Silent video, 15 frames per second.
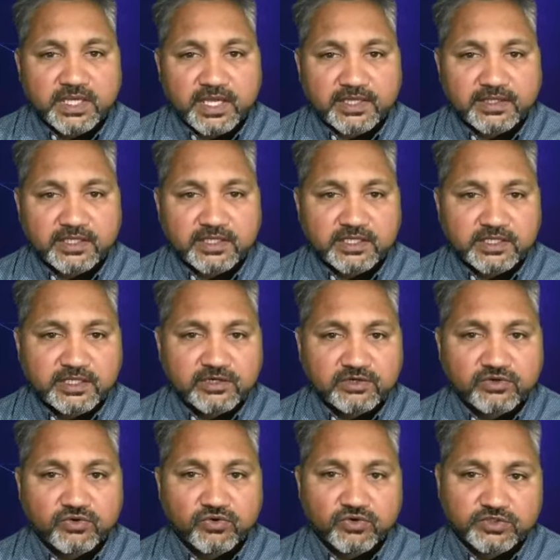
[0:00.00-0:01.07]
And the linear
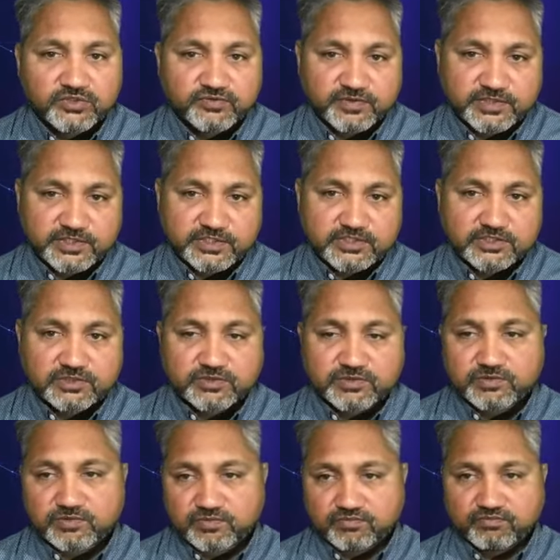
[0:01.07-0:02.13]
course which
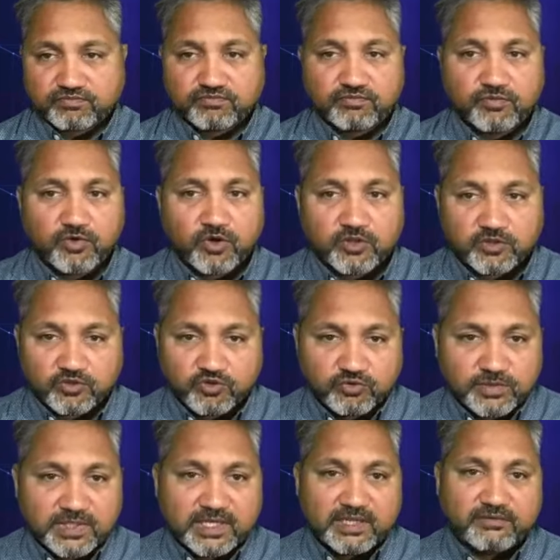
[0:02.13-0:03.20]
is on the
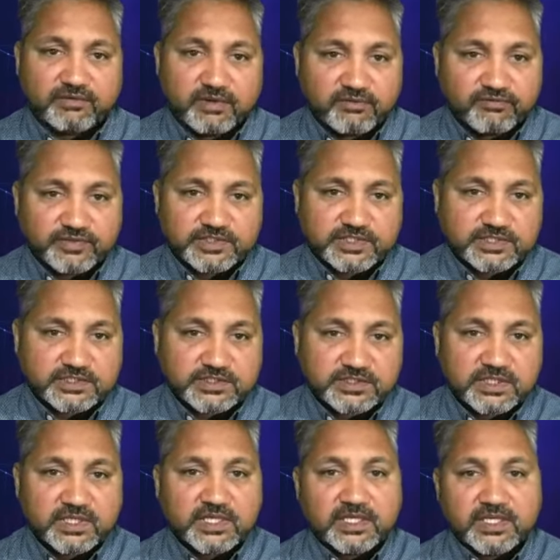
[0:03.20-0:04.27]
human level which is
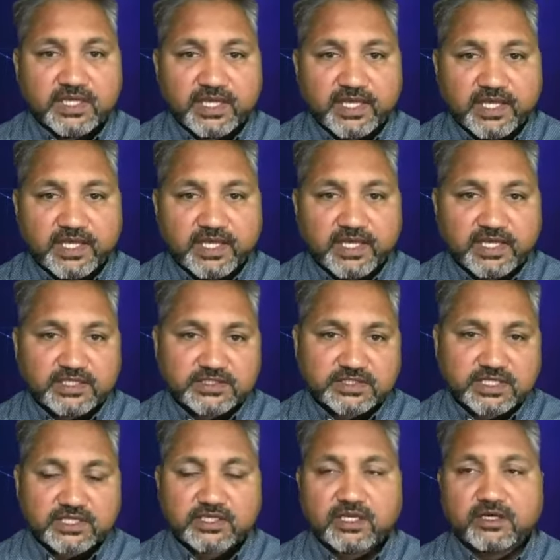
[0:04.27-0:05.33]

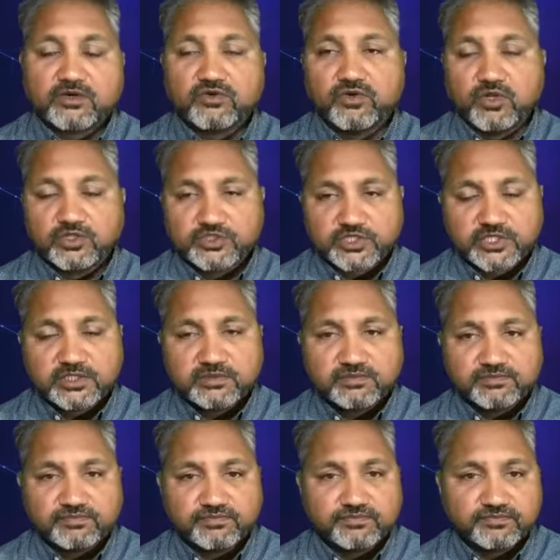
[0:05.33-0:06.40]
eschatological
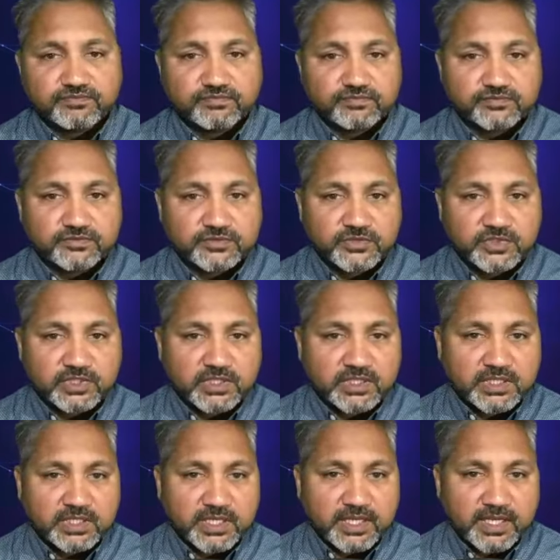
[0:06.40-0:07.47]

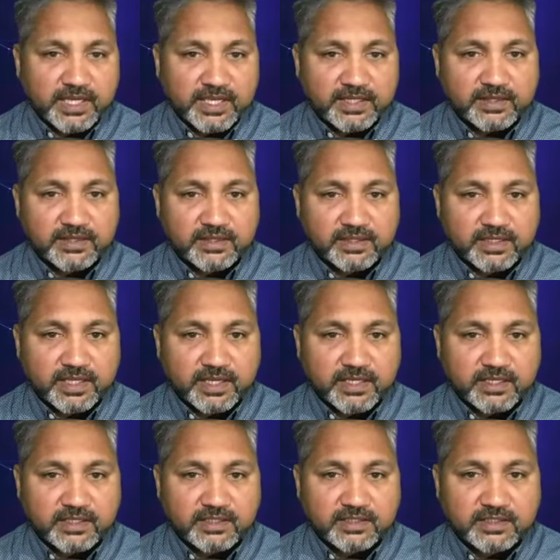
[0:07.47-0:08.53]
and
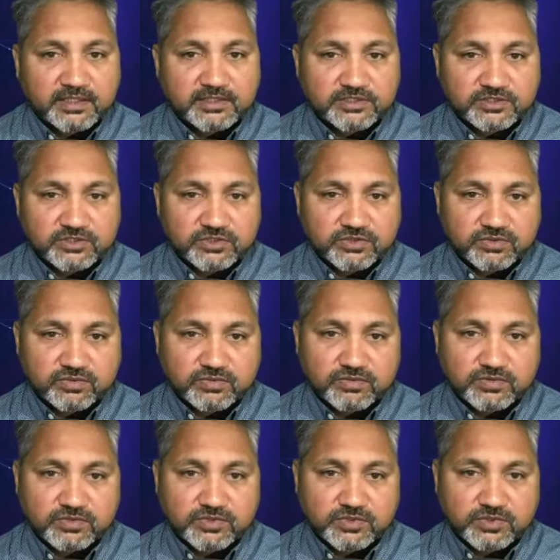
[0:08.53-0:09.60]
and the
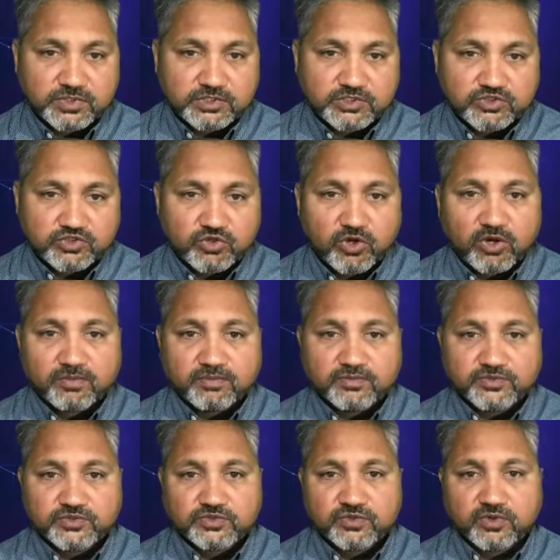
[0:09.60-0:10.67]
the
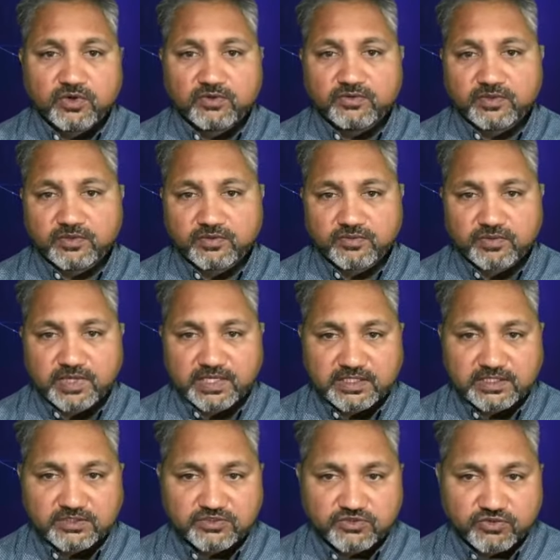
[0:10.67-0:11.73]
storms or the
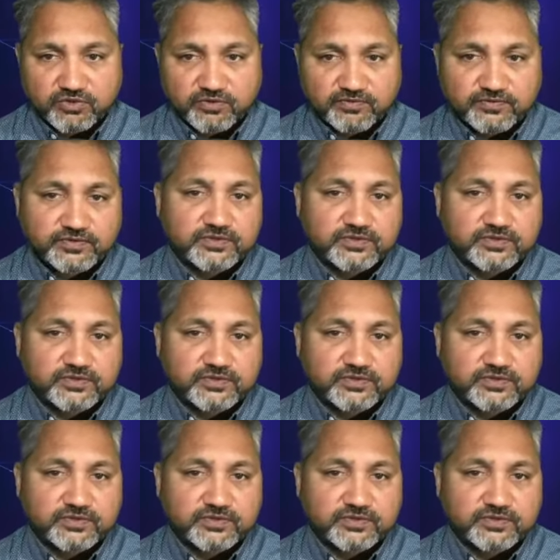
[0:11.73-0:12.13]
catastrophes,